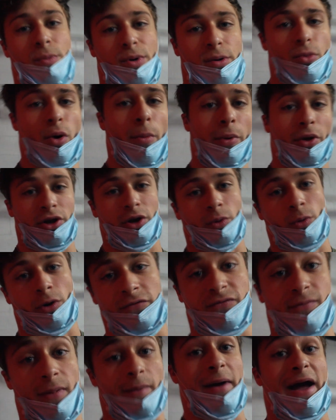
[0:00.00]
little bit of mobility
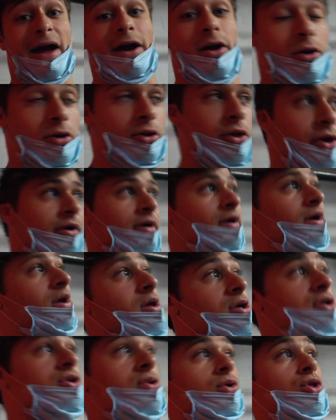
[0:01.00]
work for my back earlier.
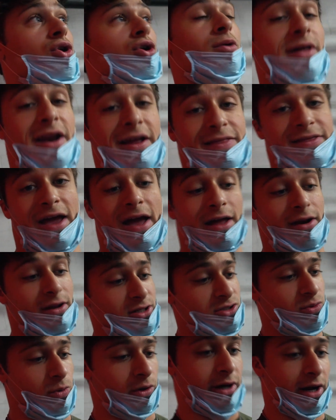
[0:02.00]
Gonna do a little bit at the end of
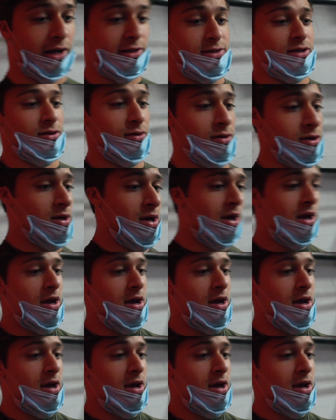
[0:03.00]
this workout too.